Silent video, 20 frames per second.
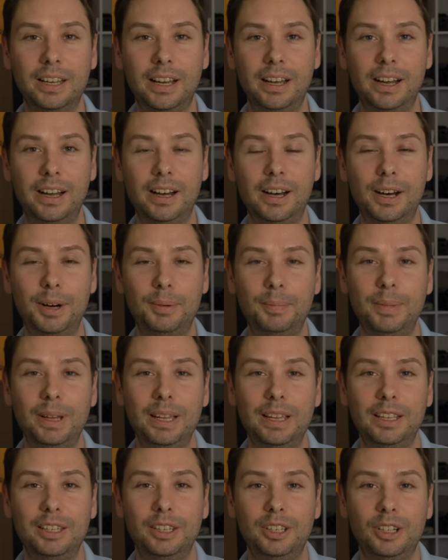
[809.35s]

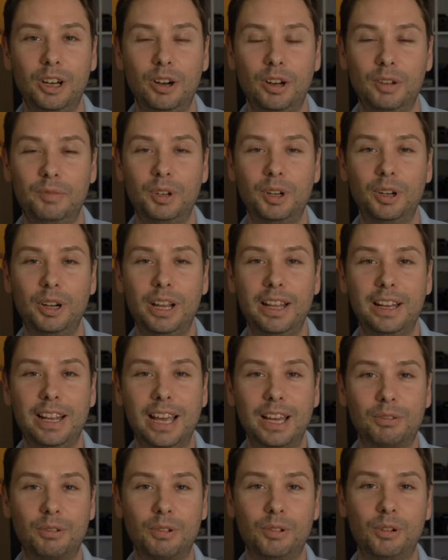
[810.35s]
You know, if you're in
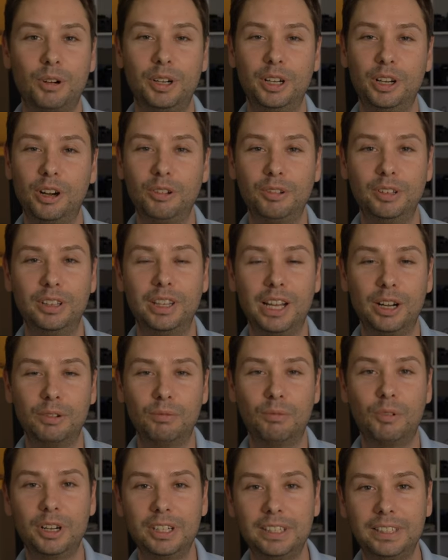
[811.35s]
Ecuador and you're only there
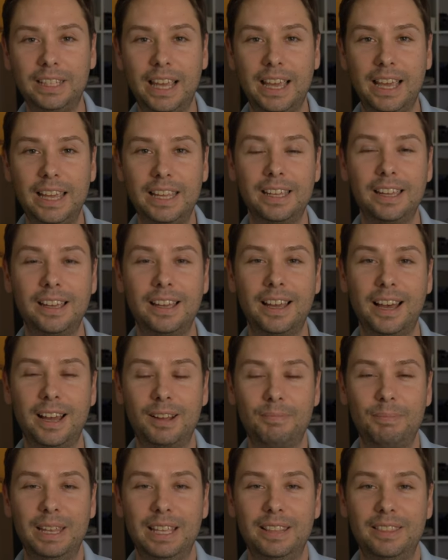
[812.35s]
one day,
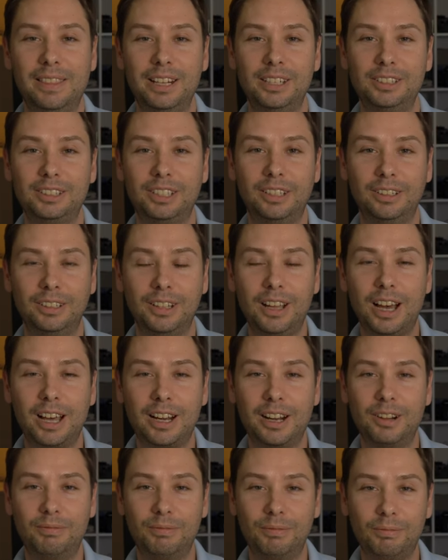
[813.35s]
I mean, there's a
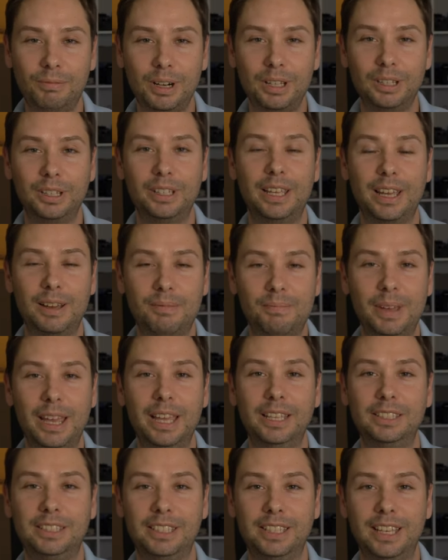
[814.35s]
lot of really
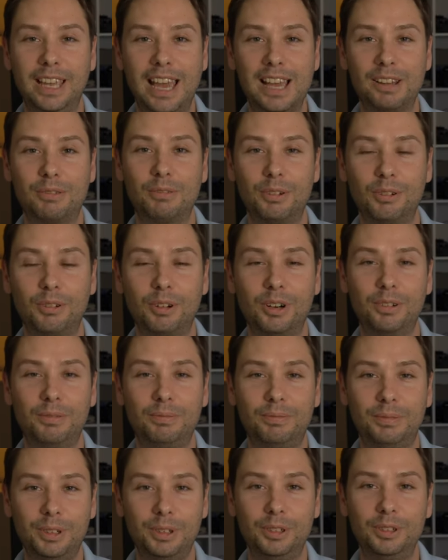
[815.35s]
amazing Ecuador
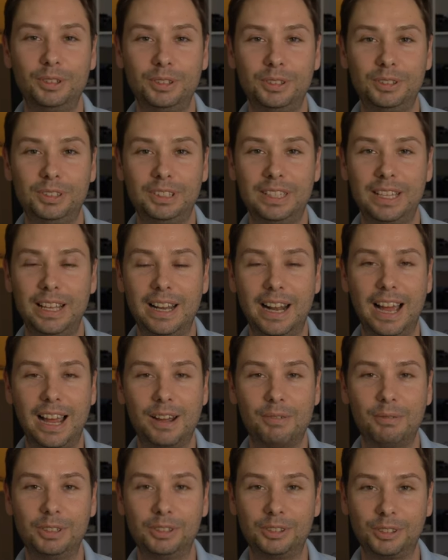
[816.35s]
foods that
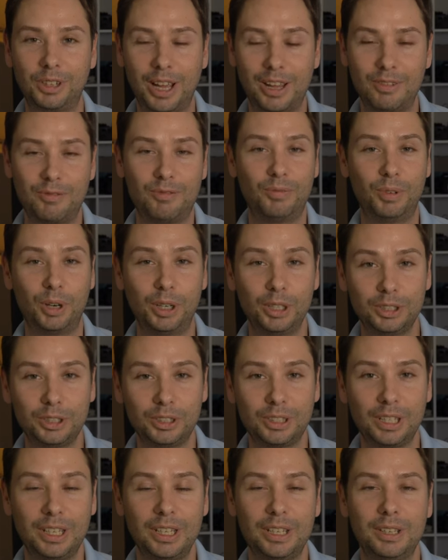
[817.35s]
I would try
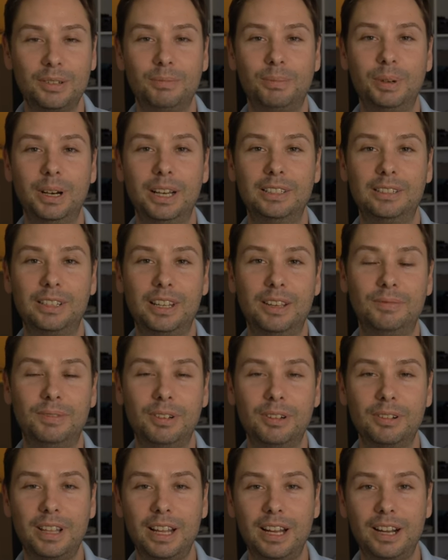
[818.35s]
first. But if
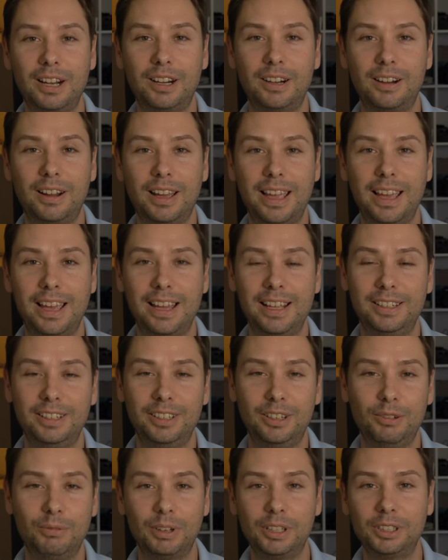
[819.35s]
you're there
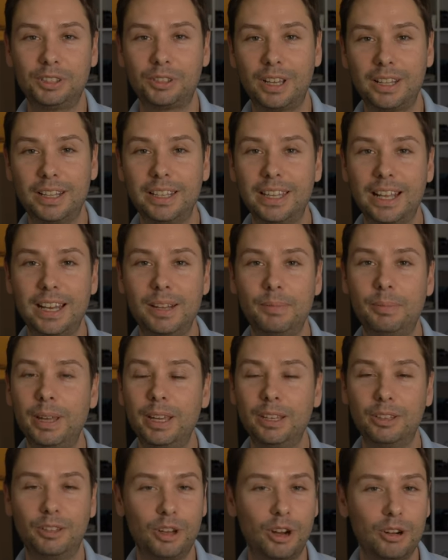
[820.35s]
and you want to try the guinea
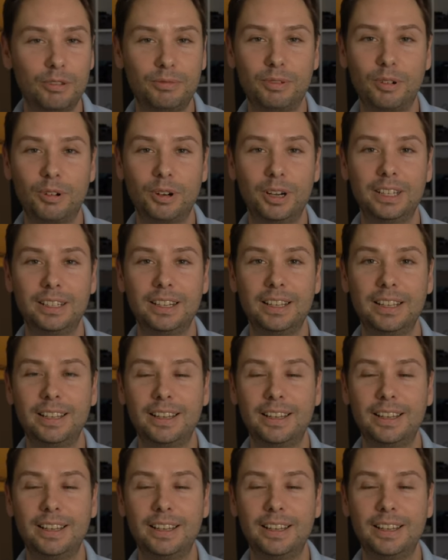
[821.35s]
pig, go for it.